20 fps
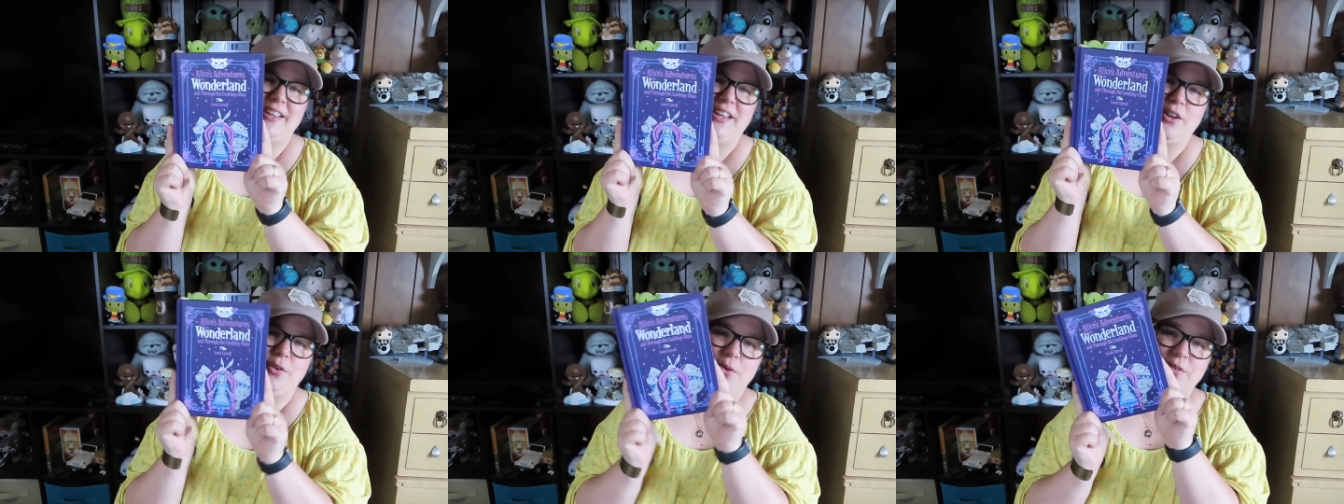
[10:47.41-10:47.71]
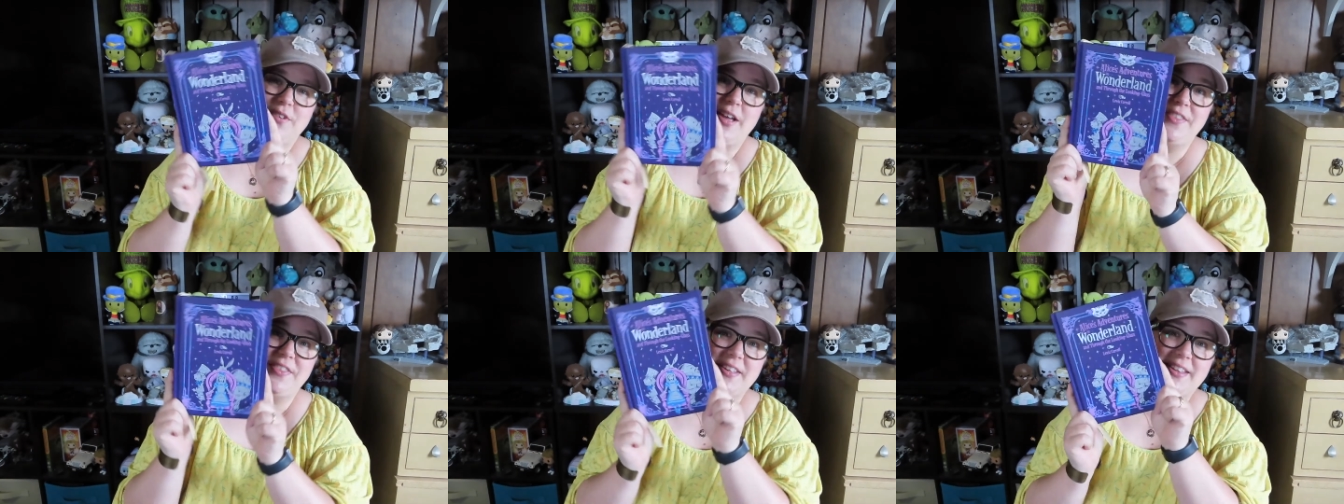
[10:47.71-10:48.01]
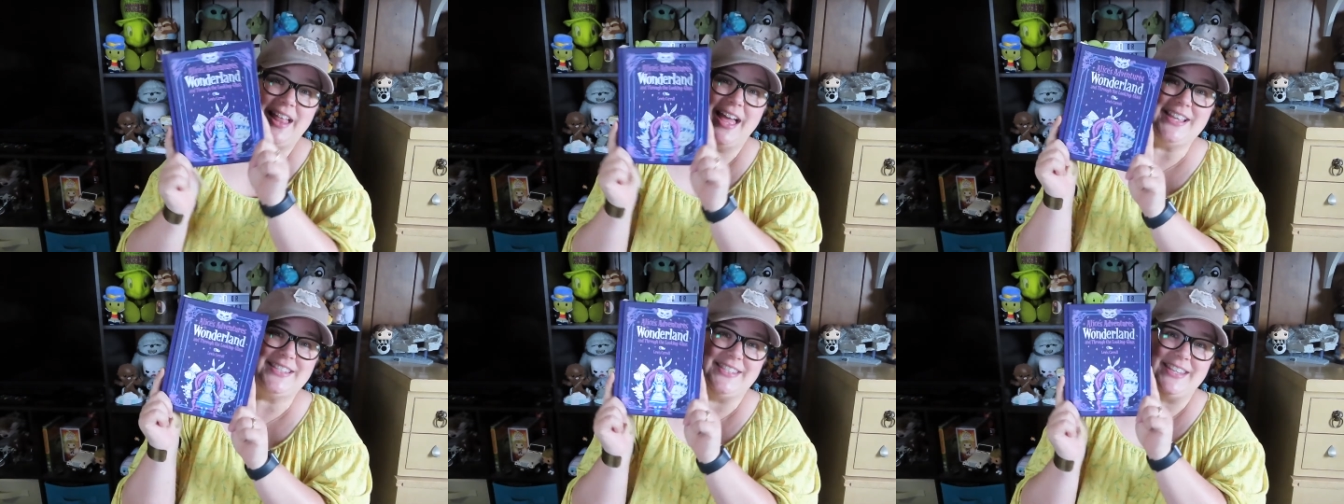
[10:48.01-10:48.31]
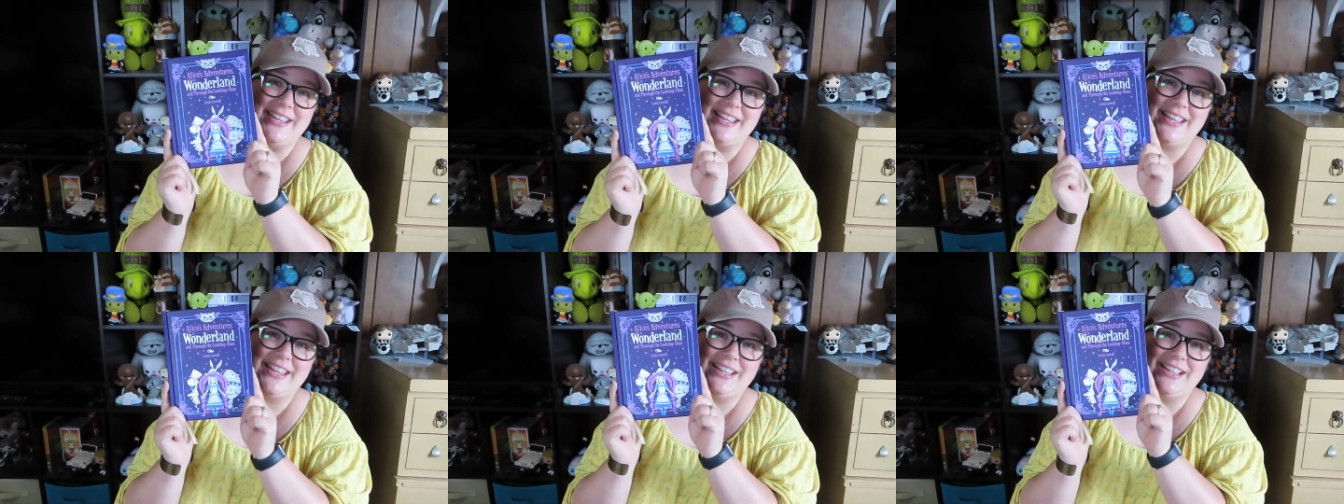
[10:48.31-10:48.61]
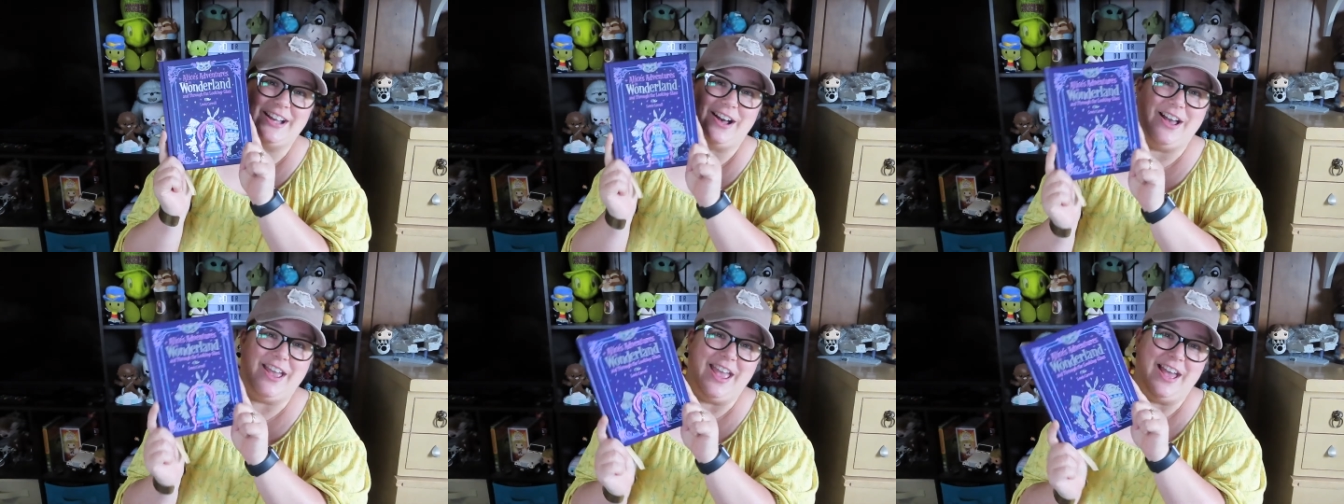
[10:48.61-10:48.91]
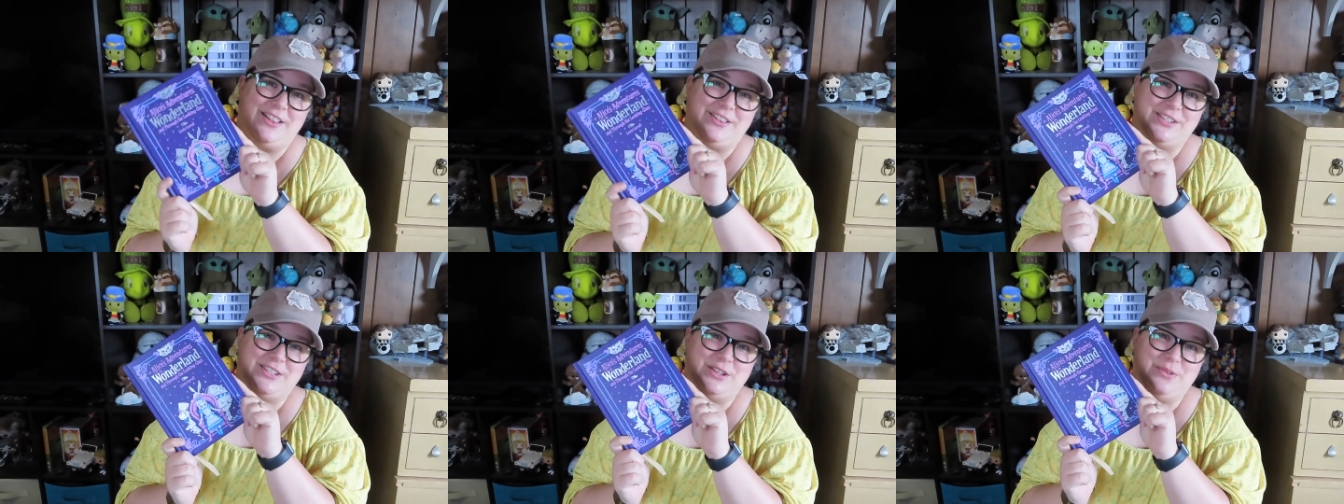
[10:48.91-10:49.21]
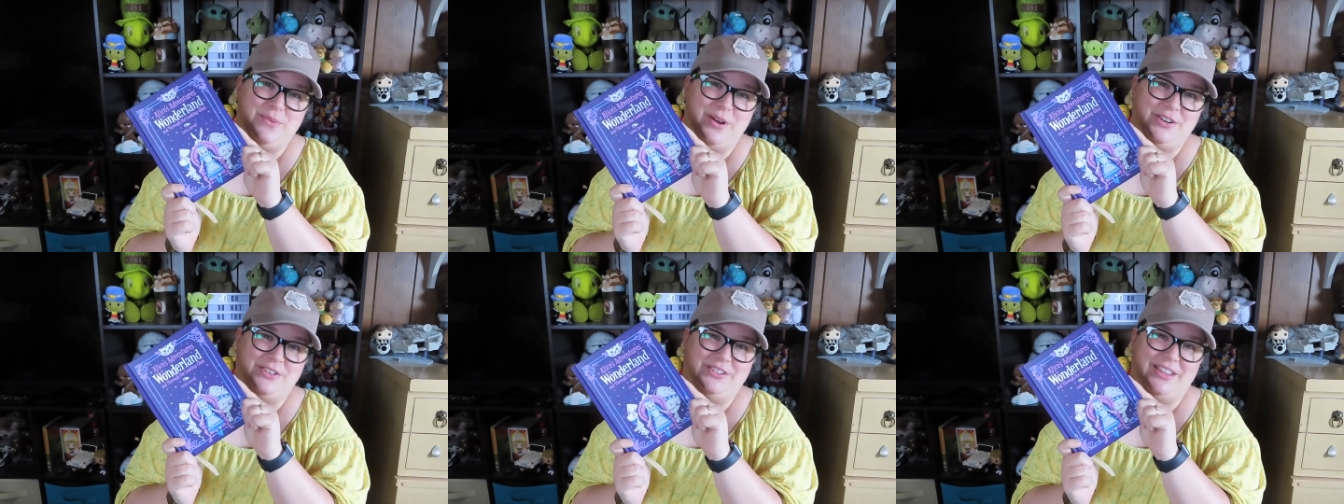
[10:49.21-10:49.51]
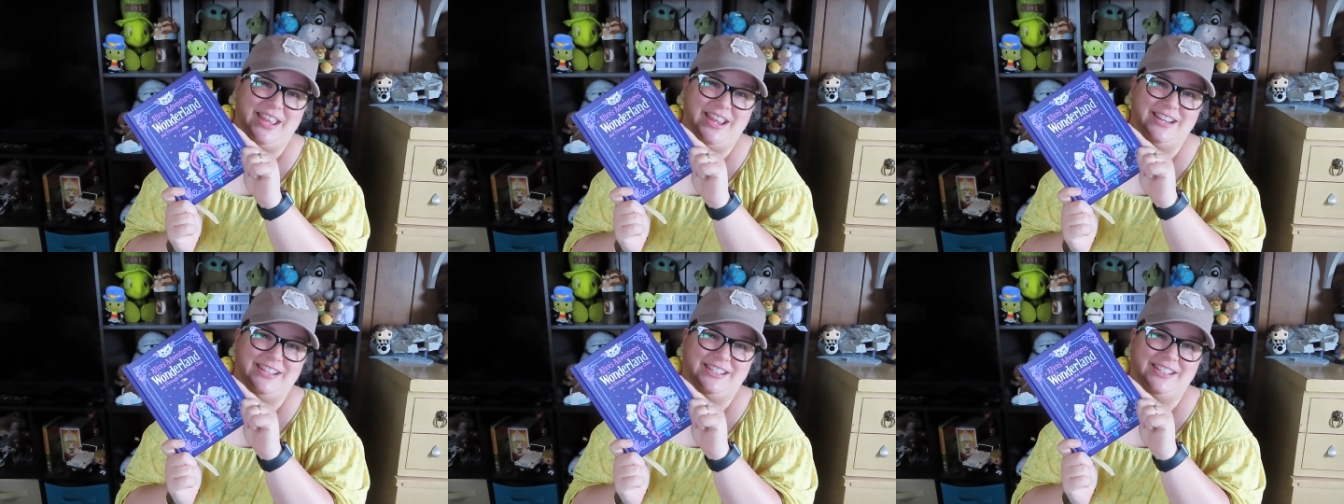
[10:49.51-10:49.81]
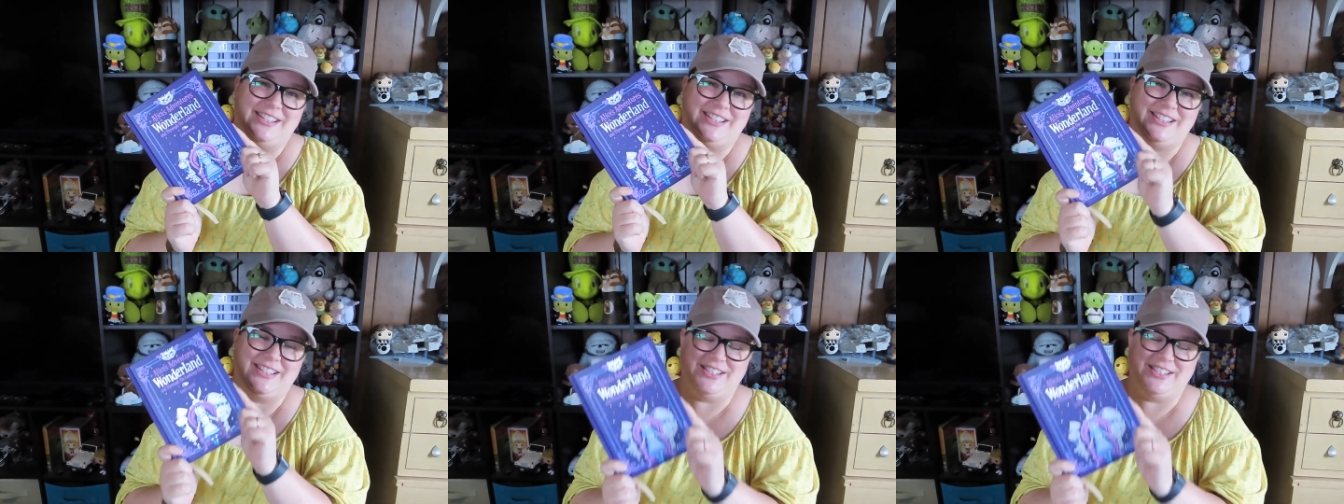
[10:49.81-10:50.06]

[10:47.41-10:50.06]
we've got the classic, Alice in Wonderland.